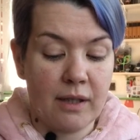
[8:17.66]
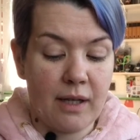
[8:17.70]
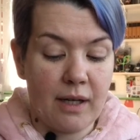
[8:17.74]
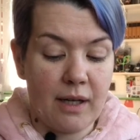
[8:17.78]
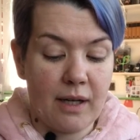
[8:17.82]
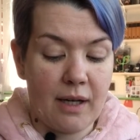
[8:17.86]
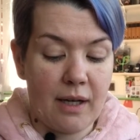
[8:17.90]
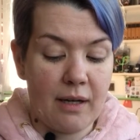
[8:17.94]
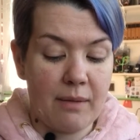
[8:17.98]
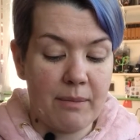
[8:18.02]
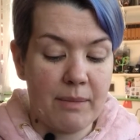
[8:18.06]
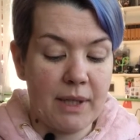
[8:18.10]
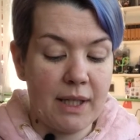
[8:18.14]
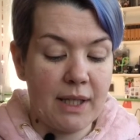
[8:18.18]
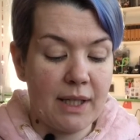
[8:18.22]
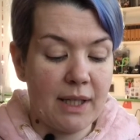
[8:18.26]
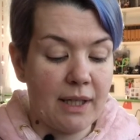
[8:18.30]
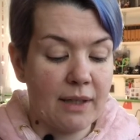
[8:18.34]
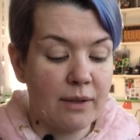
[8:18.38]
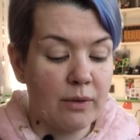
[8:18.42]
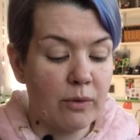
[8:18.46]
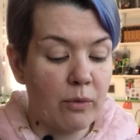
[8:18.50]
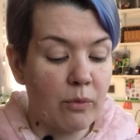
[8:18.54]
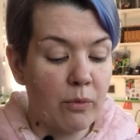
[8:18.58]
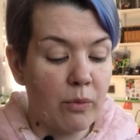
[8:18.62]
I mean,
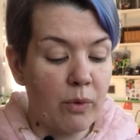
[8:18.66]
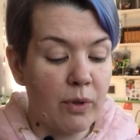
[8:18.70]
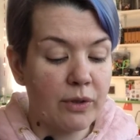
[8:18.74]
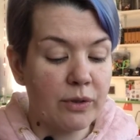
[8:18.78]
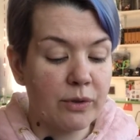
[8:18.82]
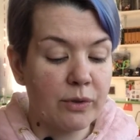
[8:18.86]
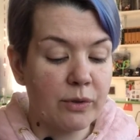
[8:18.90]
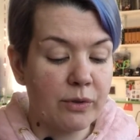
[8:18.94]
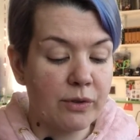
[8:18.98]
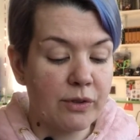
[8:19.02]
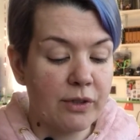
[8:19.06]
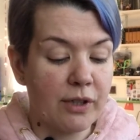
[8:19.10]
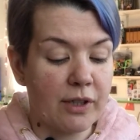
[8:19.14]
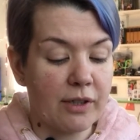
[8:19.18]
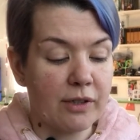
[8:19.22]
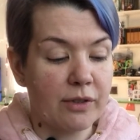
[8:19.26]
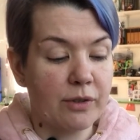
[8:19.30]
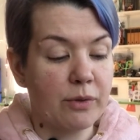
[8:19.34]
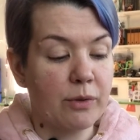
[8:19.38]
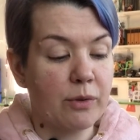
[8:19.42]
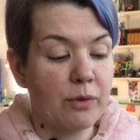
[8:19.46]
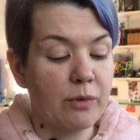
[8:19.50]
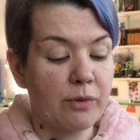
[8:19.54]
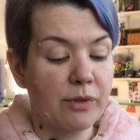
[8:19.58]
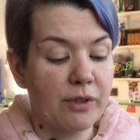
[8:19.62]
I don't want to start to
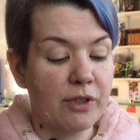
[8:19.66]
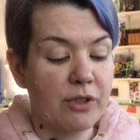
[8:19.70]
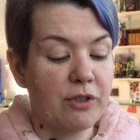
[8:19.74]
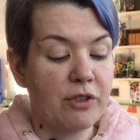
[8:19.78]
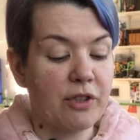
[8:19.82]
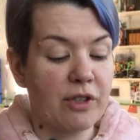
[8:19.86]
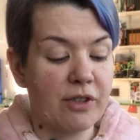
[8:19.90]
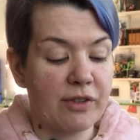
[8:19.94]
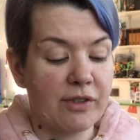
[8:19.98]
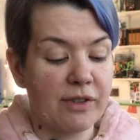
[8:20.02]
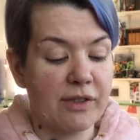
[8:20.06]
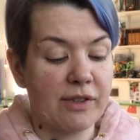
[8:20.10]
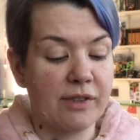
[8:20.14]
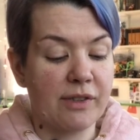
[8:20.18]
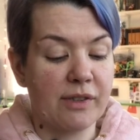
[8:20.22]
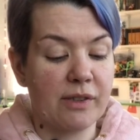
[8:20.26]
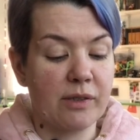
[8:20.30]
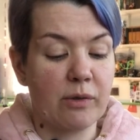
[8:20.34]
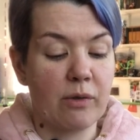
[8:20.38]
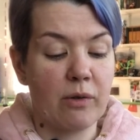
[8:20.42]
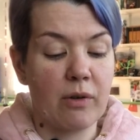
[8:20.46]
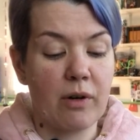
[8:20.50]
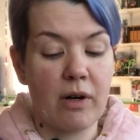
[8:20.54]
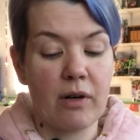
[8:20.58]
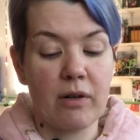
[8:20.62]
use it just as an
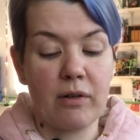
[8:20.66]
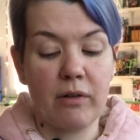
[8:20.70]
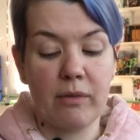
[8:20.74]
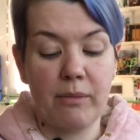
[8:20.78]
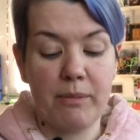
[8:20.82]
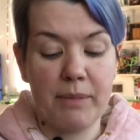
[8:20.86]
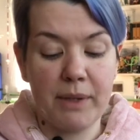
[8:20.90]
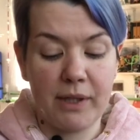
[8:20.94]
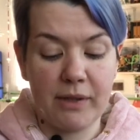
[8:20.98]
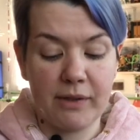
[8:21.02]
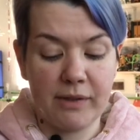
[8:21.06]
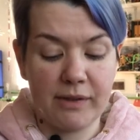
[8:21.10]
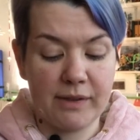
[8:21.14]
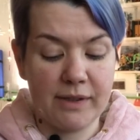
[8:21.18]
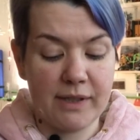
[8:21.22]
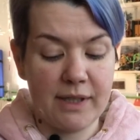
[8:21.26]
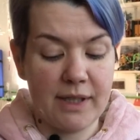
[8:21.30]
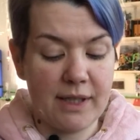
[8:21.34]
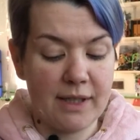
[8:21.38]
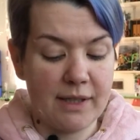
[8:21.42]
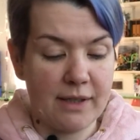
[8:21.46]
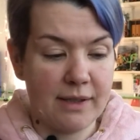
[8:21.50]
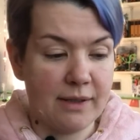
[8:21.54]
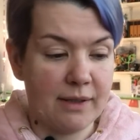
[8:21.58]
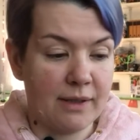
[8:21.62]
oracle, because
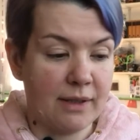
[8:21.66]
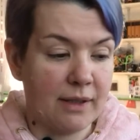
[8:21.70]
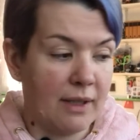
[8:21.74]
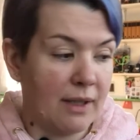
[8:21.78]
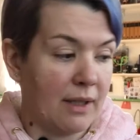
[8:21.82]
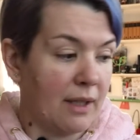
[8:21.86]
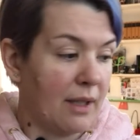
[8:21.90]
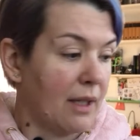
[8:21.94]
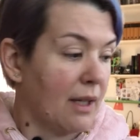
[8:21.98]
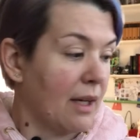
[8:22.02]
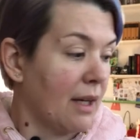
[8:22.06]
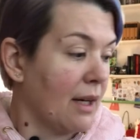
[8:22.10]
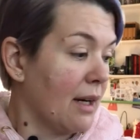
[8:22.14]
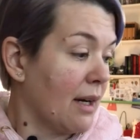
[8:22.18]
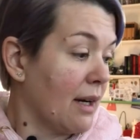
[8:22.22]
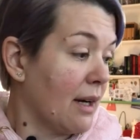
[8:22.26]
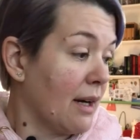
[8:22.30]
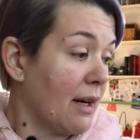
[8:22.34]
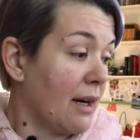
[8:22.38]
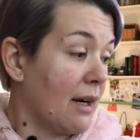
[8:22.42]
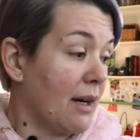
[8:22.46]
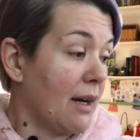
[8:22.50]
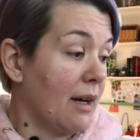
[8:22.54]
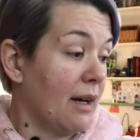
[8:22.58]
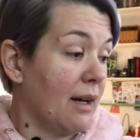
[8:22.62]
then
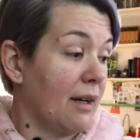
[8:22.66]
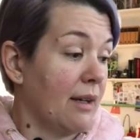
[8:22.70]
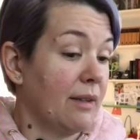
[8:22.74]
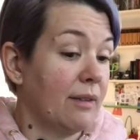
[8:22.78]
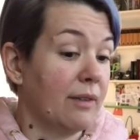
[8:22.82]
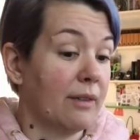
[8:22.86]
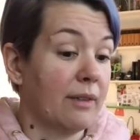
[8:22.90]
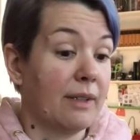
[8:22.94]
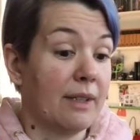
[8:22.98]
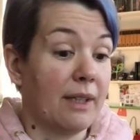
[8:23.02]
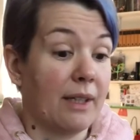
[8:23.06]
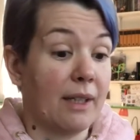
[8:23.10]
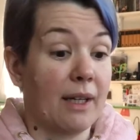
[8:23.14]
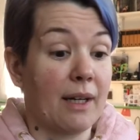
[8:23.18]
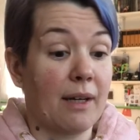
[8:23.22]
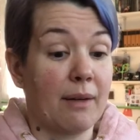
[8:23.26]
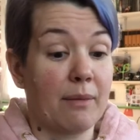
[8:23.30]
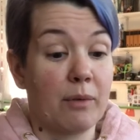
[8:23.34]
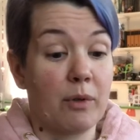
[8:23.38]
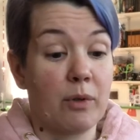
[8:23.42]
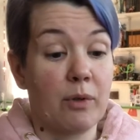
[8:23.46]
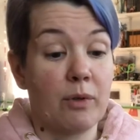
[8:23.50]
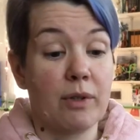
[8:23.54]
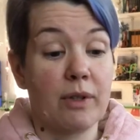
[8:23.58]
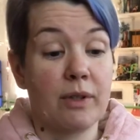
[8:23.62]
I don't think
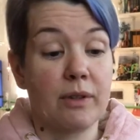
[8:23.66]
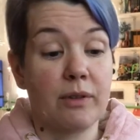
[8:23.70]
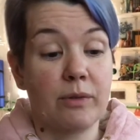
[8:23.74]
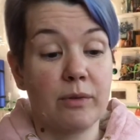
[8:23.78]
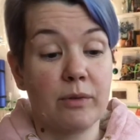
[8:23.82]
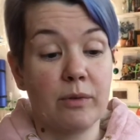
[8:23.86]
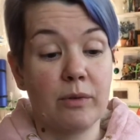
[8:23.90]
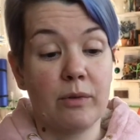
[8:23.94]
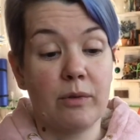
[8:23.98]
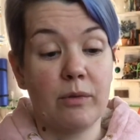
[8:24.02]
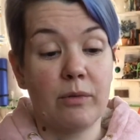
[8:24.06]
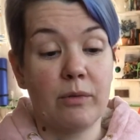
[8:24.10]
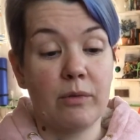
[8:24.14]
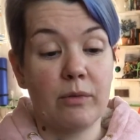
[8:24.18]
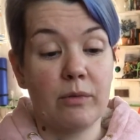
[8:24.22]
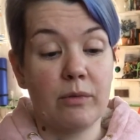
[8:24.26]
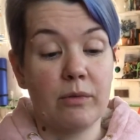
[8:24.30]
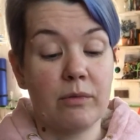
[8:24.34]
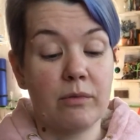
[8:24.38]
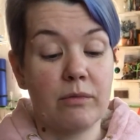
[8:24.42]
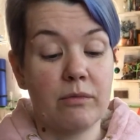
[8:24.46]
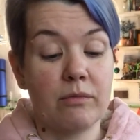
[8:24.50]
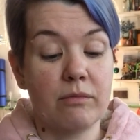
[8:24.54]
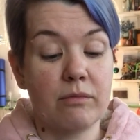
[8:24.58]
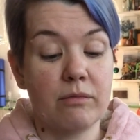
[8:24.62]
I'm going to